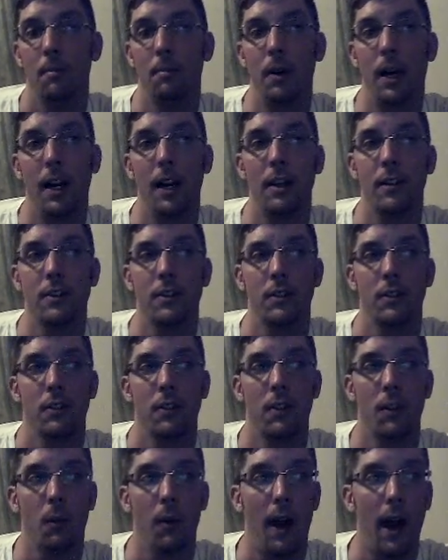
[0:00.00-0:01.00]
But
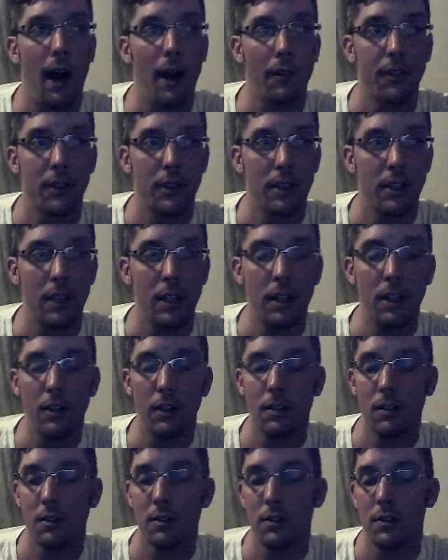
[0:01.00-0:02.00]
throughout the
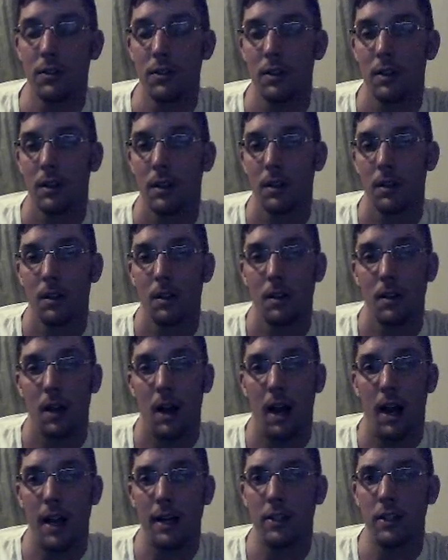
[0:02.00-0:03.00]
years,
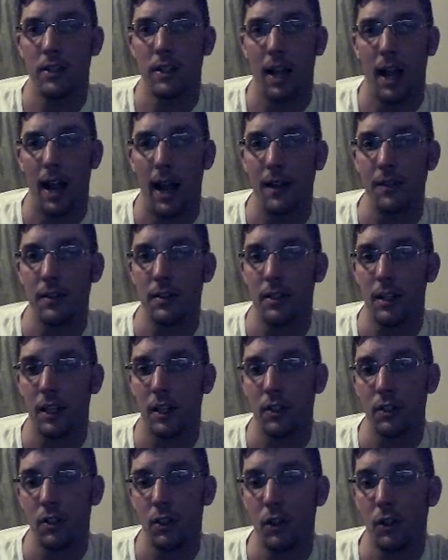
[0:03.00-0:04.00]
I just had this
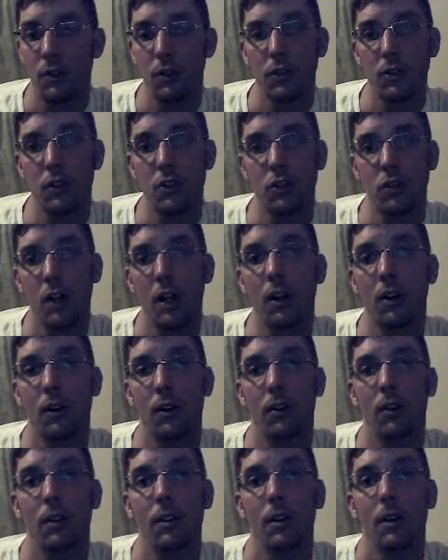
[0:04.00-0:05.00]
internal
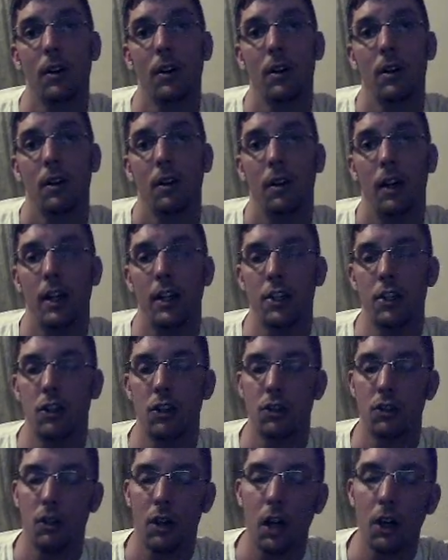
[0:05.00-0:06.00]
struggle. I
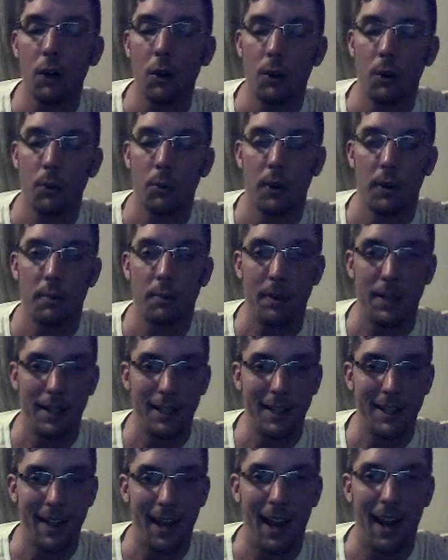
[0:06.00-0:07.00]
struggled with
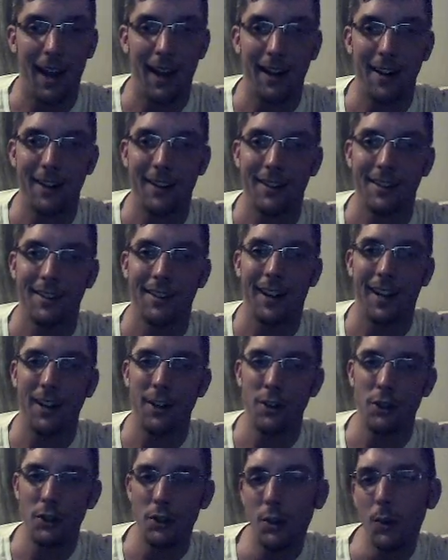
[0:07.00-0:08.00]
being gay. I
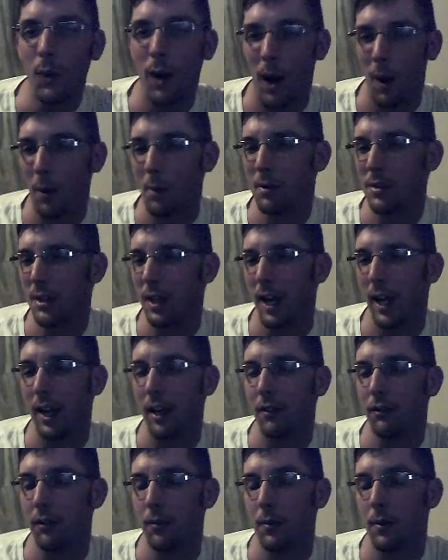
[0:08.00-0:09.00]
knew I was
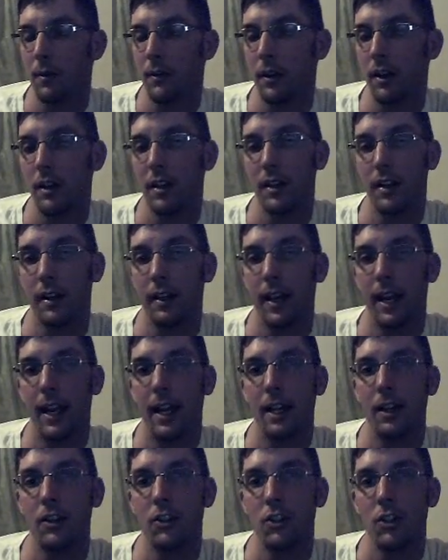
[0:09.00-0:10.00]
gay from a very young
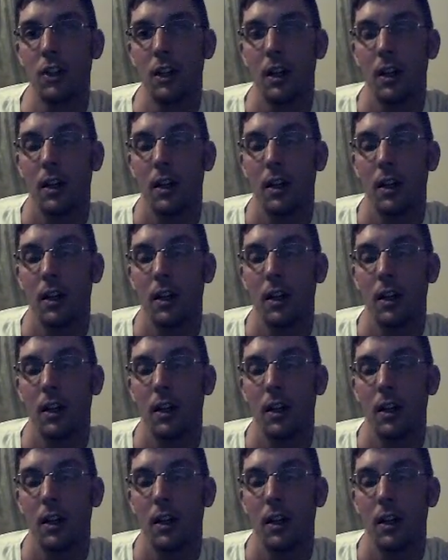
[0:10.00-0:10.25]
age.